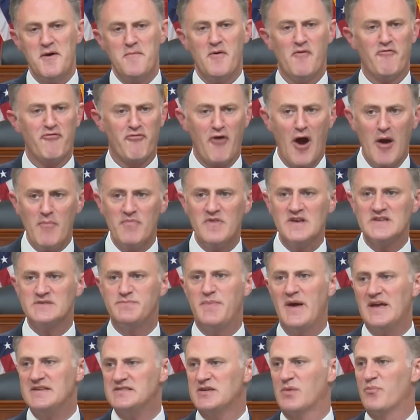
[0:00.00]
From this
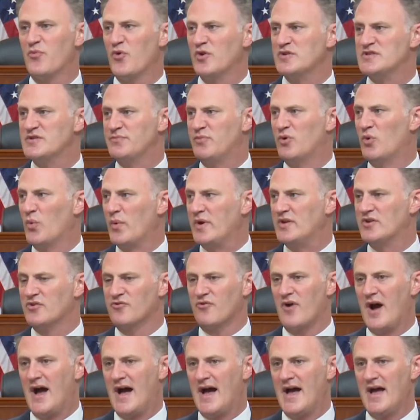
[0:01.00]
basic principle, we
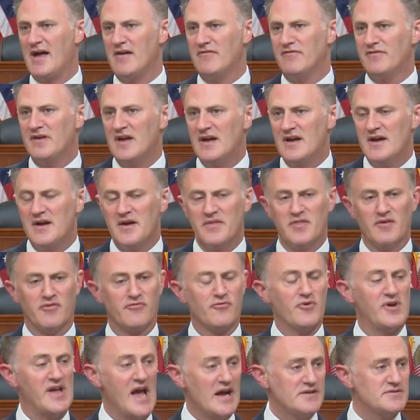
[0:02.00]
derive the
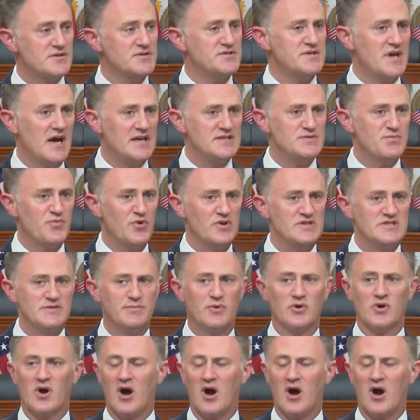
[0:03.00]
free exercise principle.